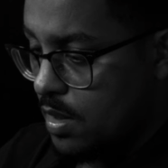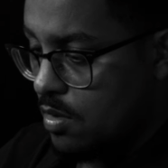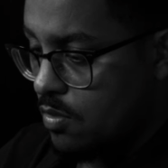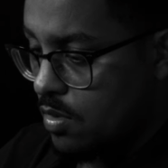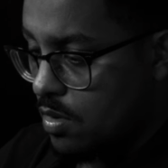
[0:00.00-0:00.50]
a
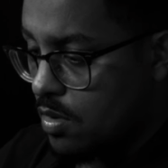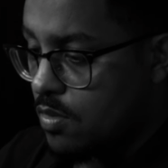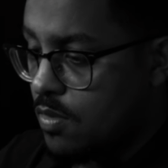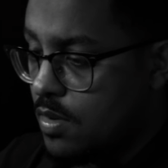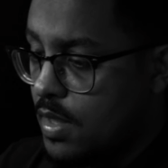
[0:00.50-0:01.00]
lower
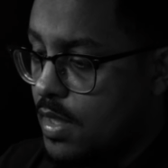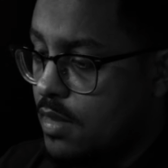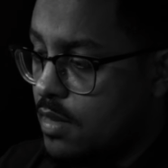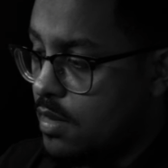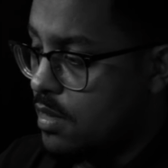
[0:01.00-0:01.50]
low,
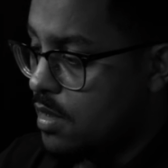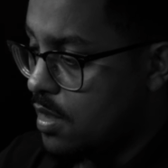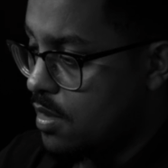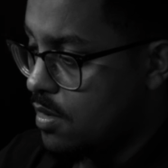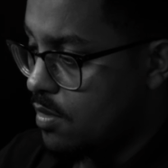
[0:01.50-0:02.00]
and
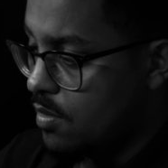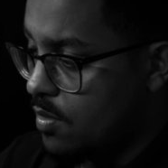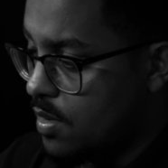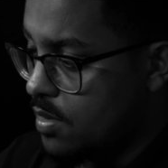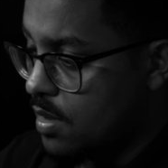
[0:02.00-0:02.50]
there
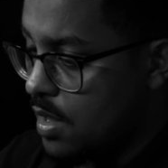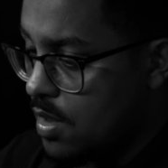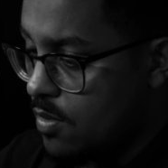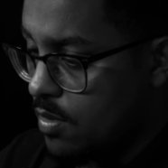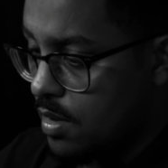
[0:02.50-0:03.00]
was
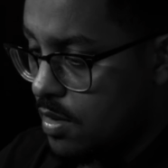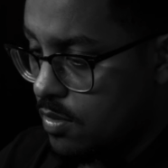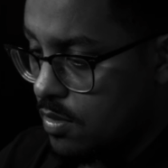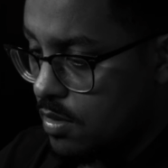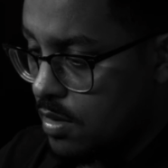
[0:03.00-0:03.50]
our
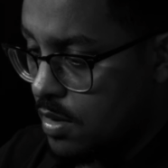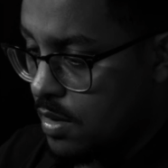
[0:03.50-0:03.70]
little,